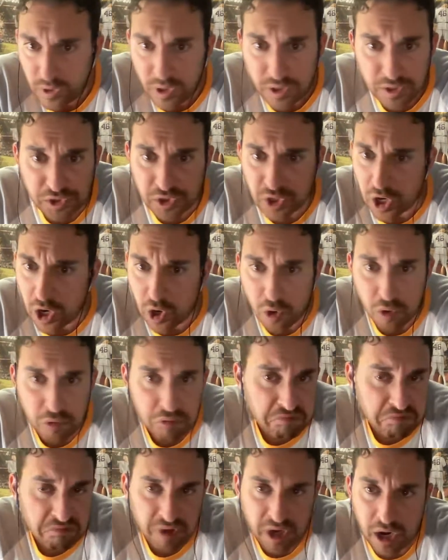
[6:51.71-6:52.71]

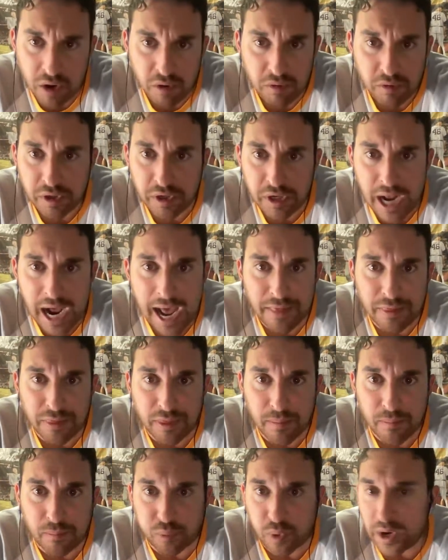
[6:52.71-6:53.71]
So, you know, not
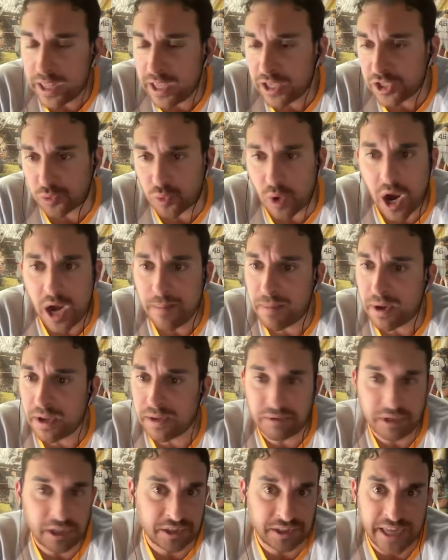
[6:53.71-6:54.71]
the prettiest run, but
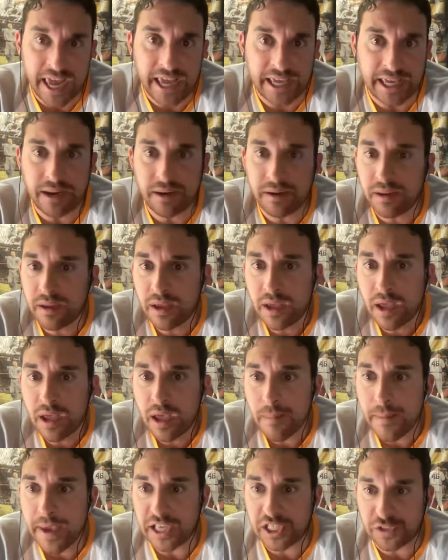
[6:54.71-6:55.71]
you'll take it.
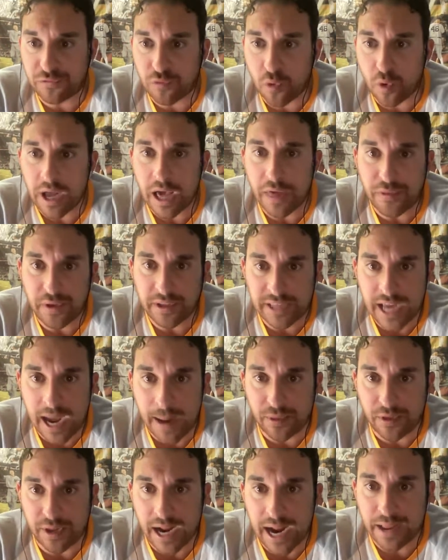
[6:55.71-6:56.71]
Makes it 4-0.
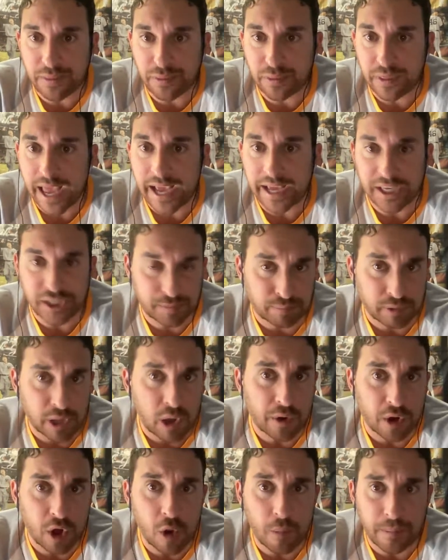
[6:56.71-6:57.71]
Top of the ninth, the Yankees
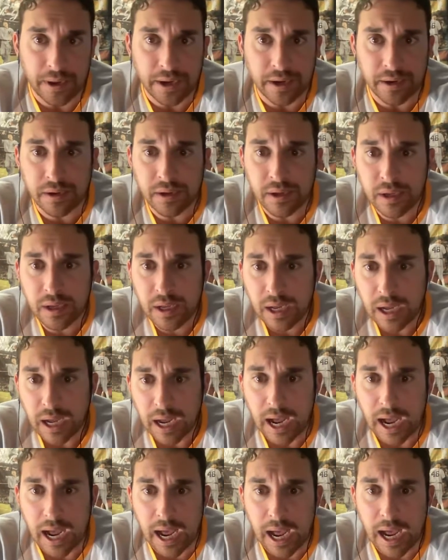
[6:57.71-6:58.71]
blow it open
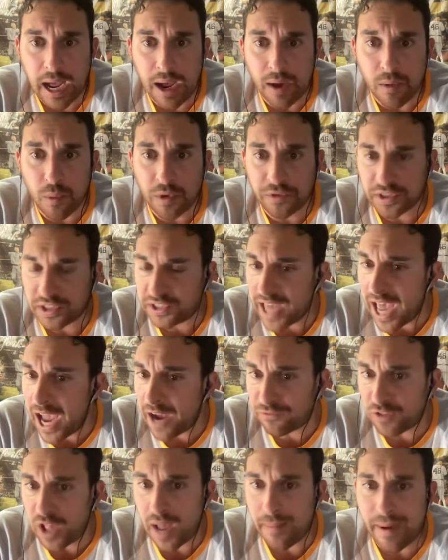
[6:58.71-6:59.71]
with a
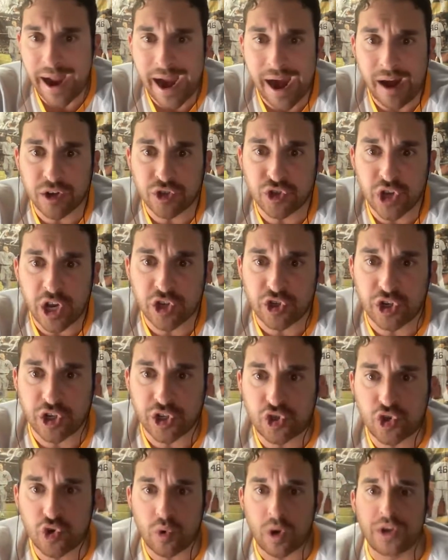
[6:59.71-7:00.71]
sack fly by Aaron Judge and a
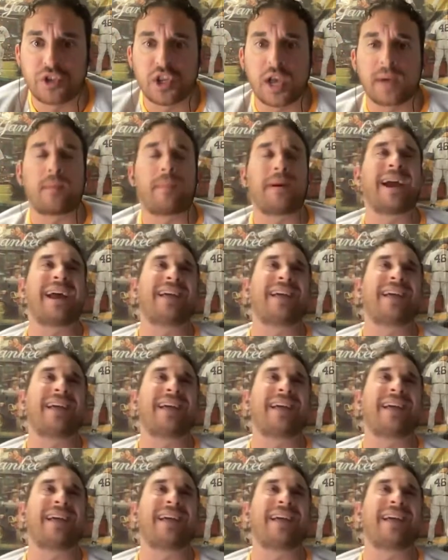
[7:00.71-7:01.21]
two-run double by